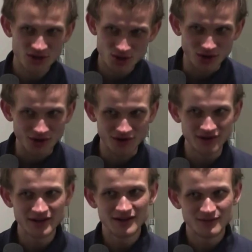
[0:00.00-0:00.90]
shard.
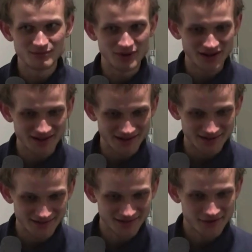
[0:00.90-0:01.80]

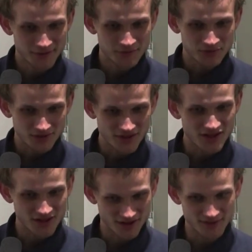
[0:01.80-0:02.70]
But the
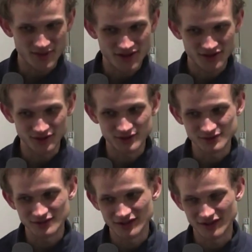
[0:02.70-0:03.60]
system is
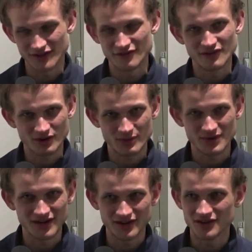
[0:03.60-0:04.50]
still kind of very
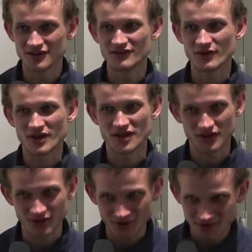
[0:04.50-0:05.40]
redundant and very secure.